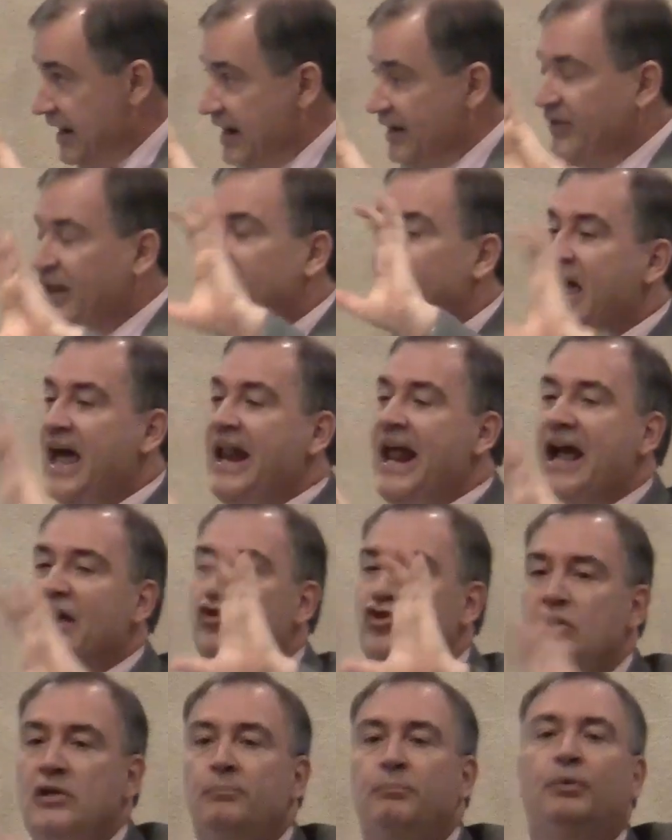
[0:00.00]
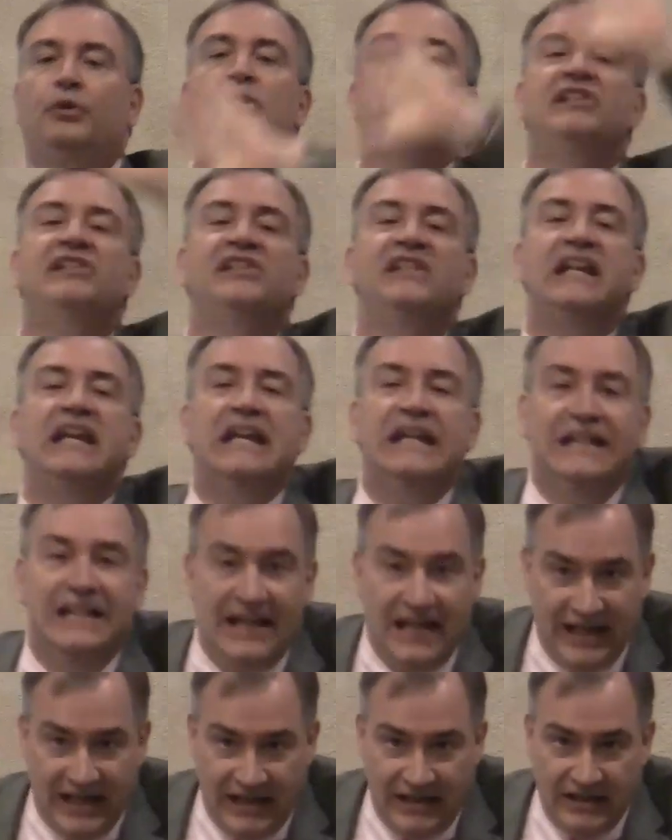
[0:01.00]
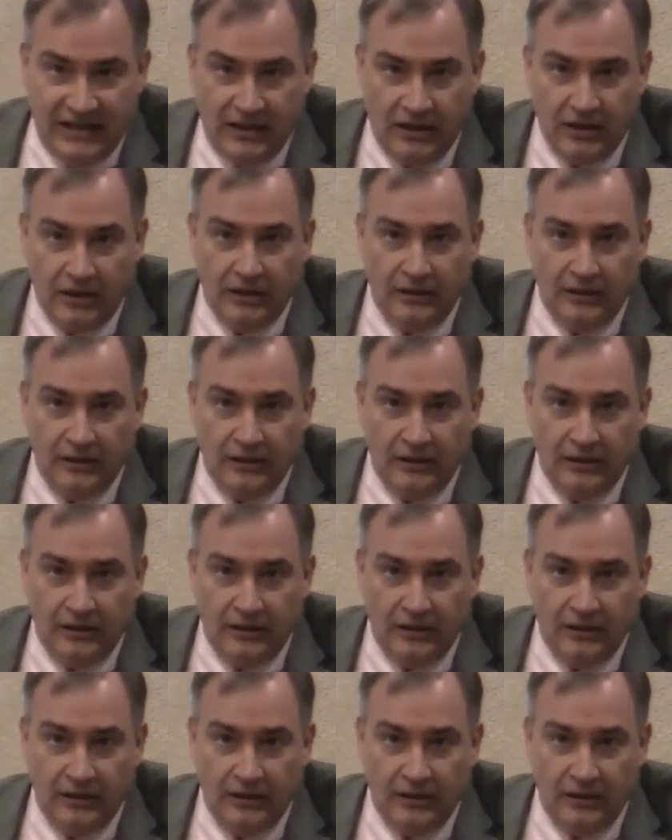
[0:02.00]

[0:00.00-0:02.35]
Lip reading: that actually preceded